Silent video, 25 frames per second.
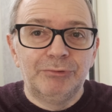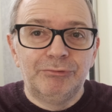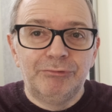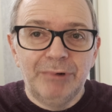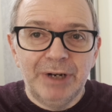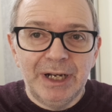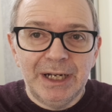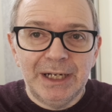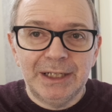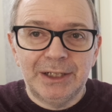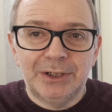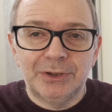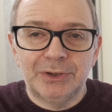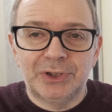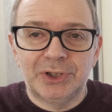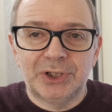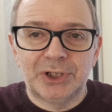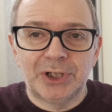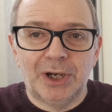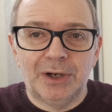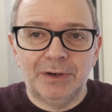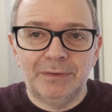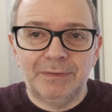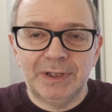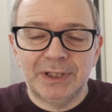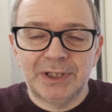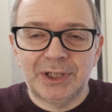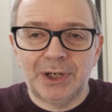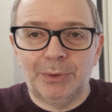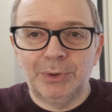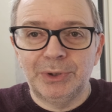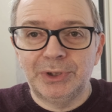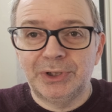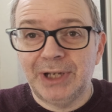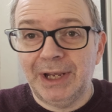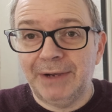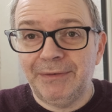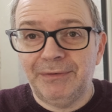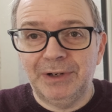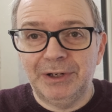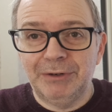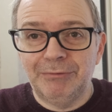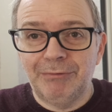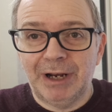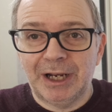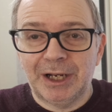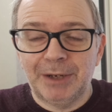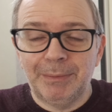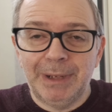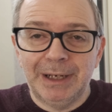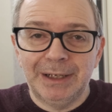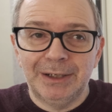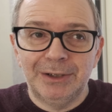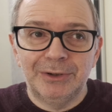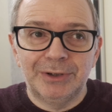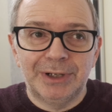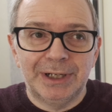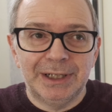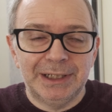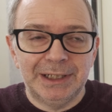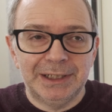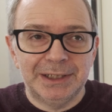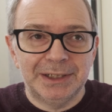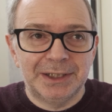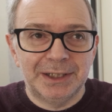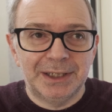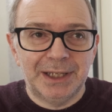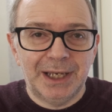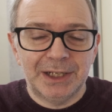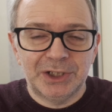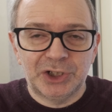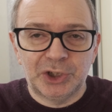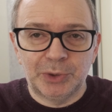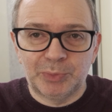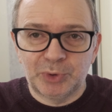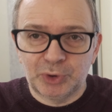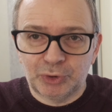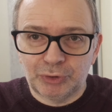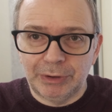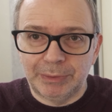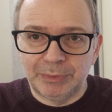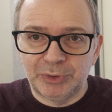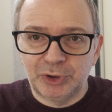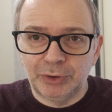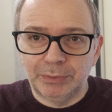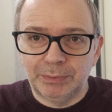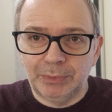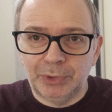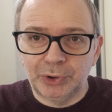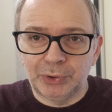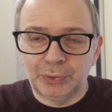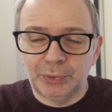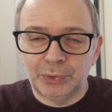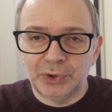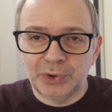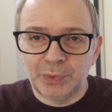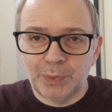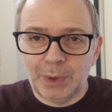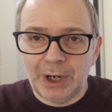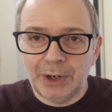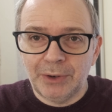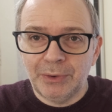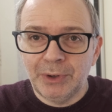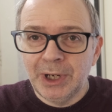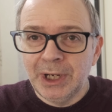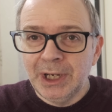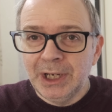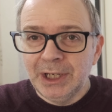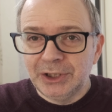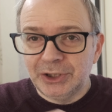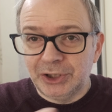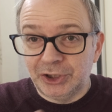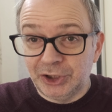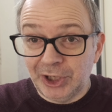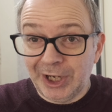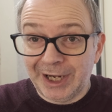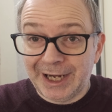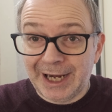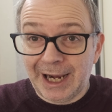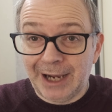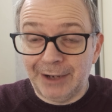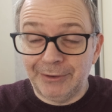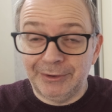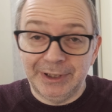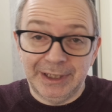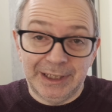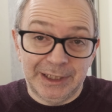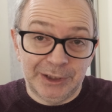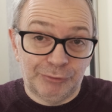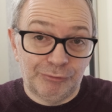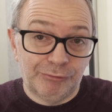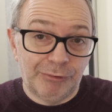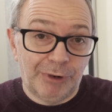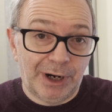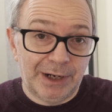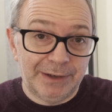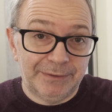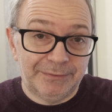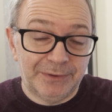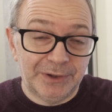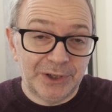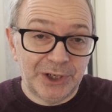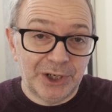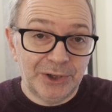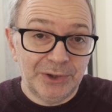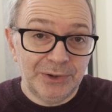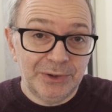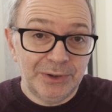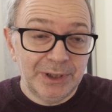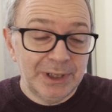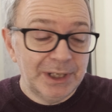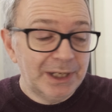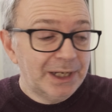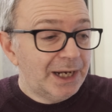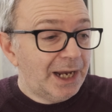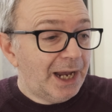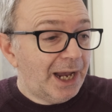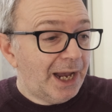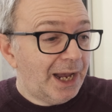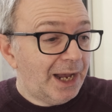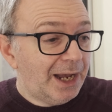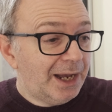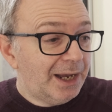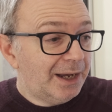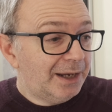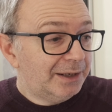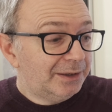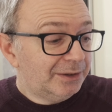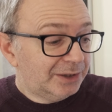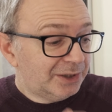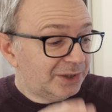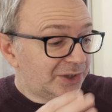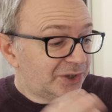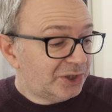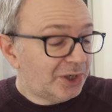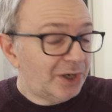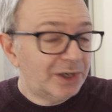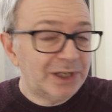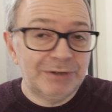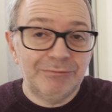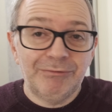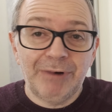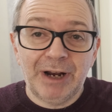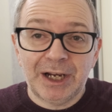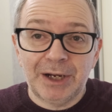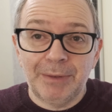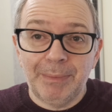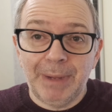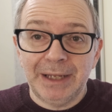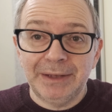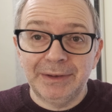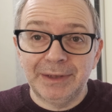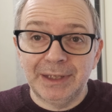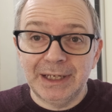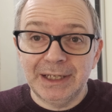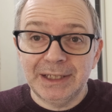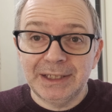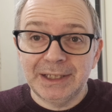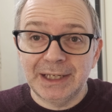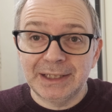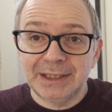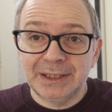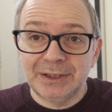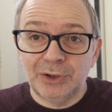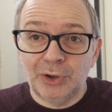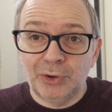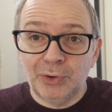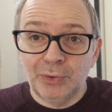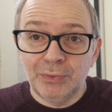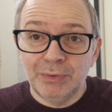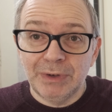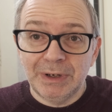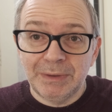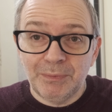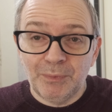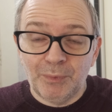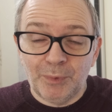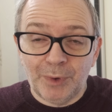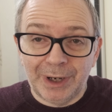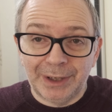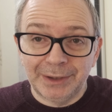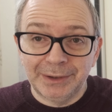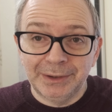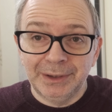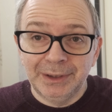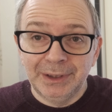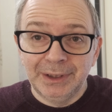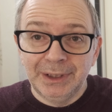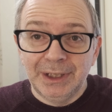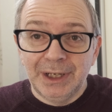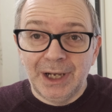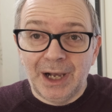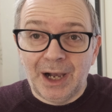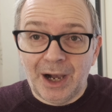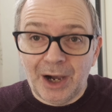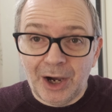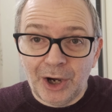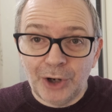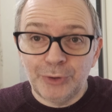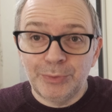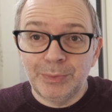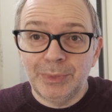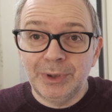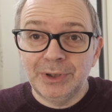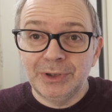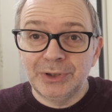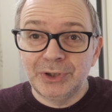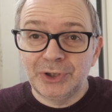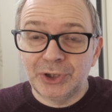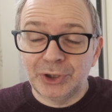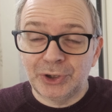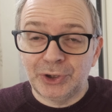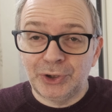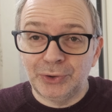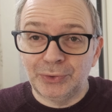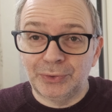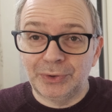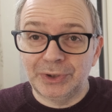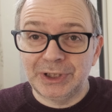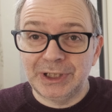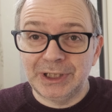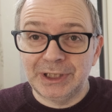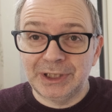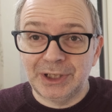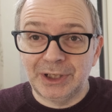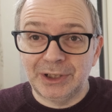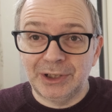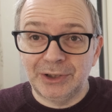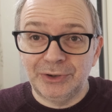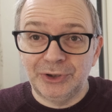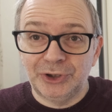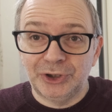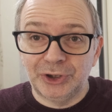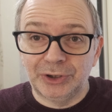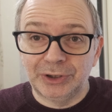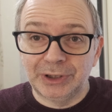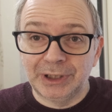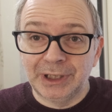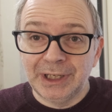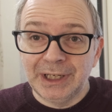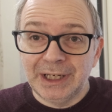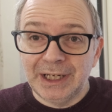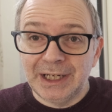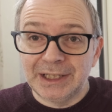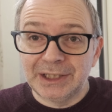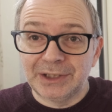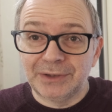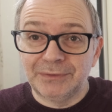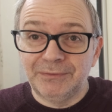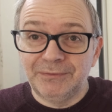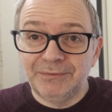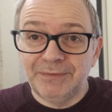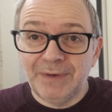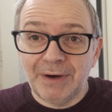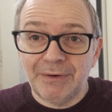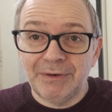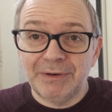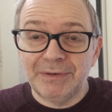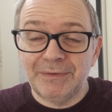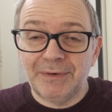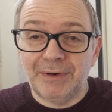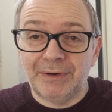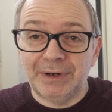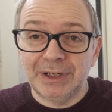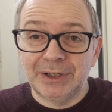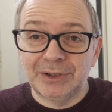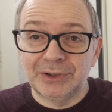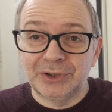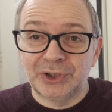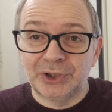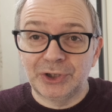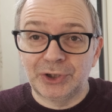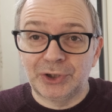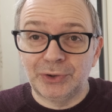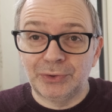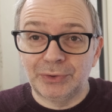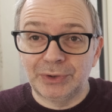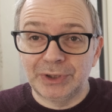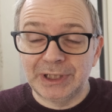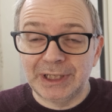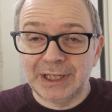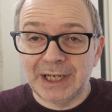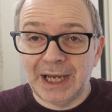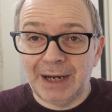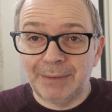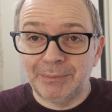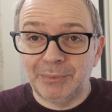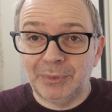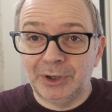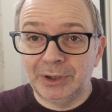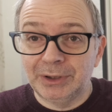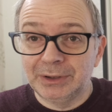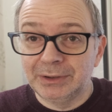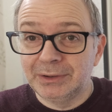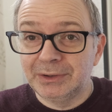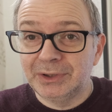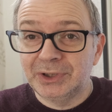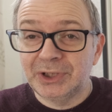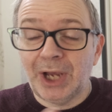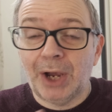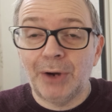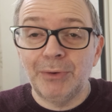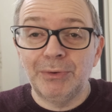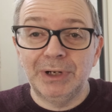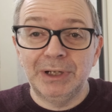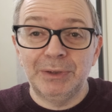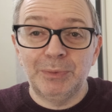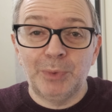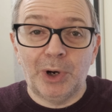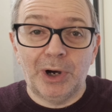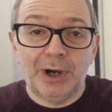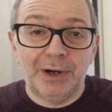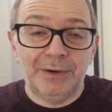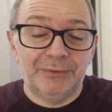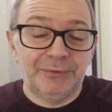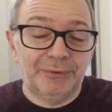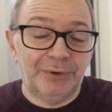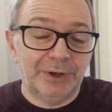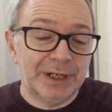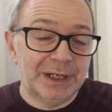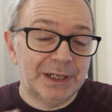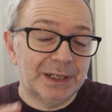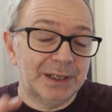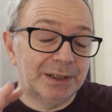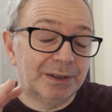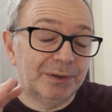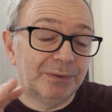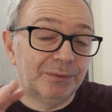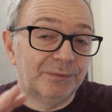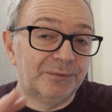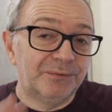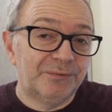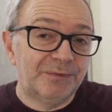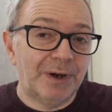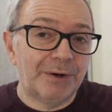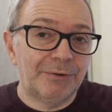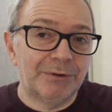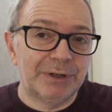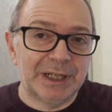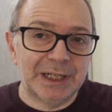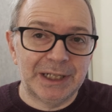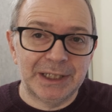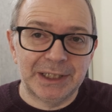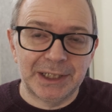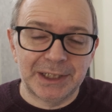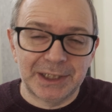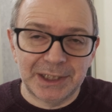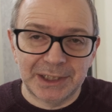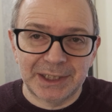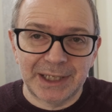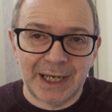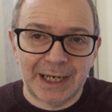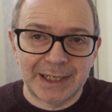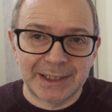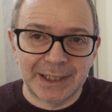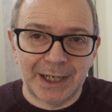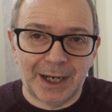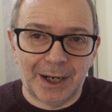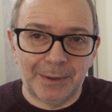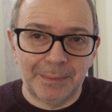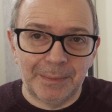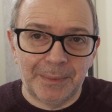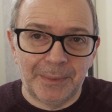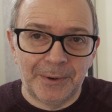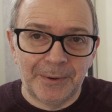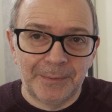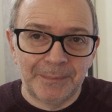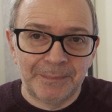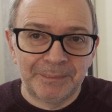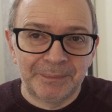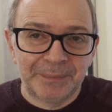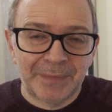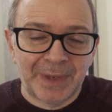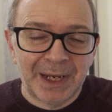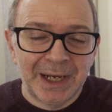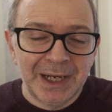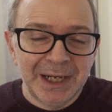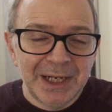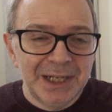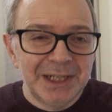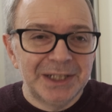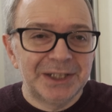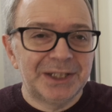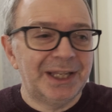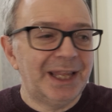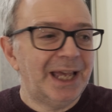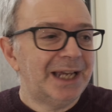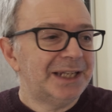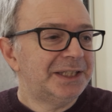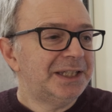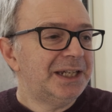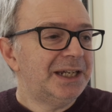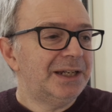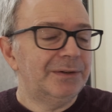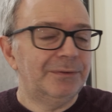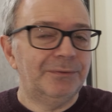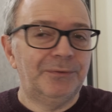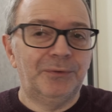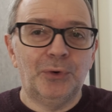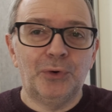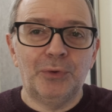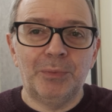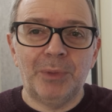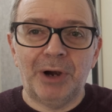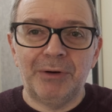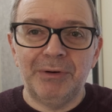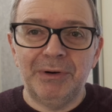really good service. I would definitely recommend looking into their subscription model as well to check out that it's right for you. Uh, and I can certainly recommend this as an all-in-one home security solution. It's a very, very good security camera, totally wire-free and very easy to set up. So that's it for my